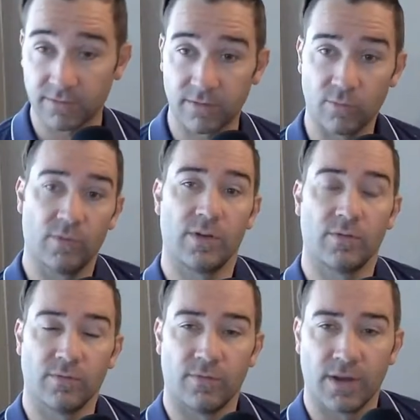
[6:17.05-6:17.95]
So we'll
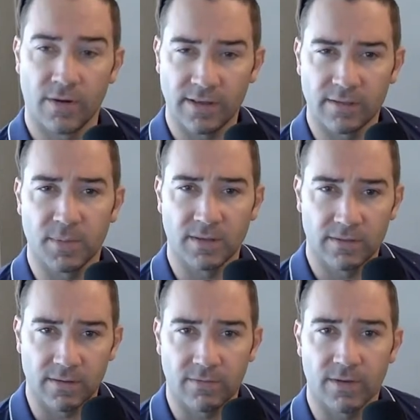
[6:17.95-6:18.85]
use very
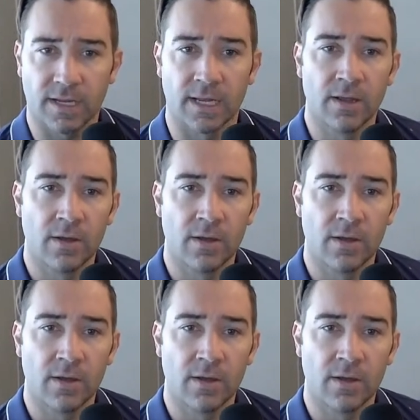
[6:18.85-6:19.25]
specific